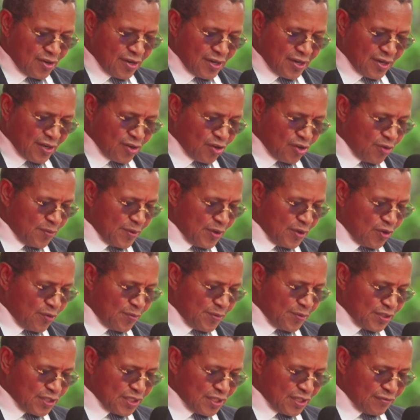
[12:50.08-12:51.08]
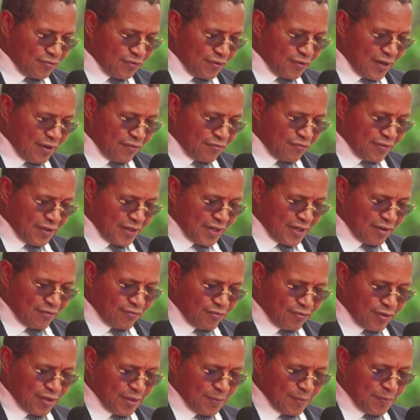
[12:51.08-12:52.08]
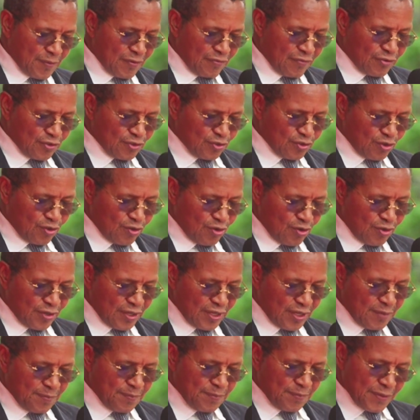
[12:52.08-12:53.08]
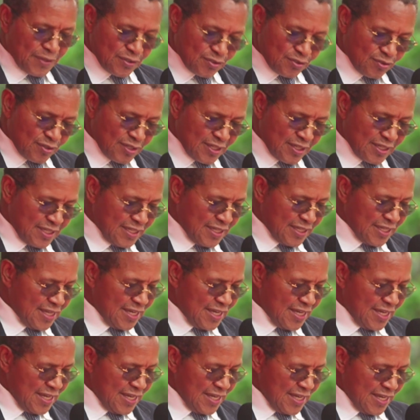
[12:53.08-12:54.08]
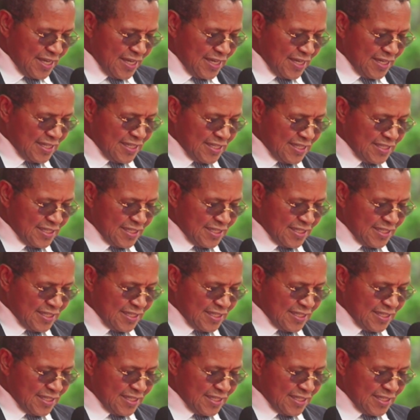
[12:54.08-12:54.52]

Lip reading: Economic Commission for Africa, for the pivotal role he personally and his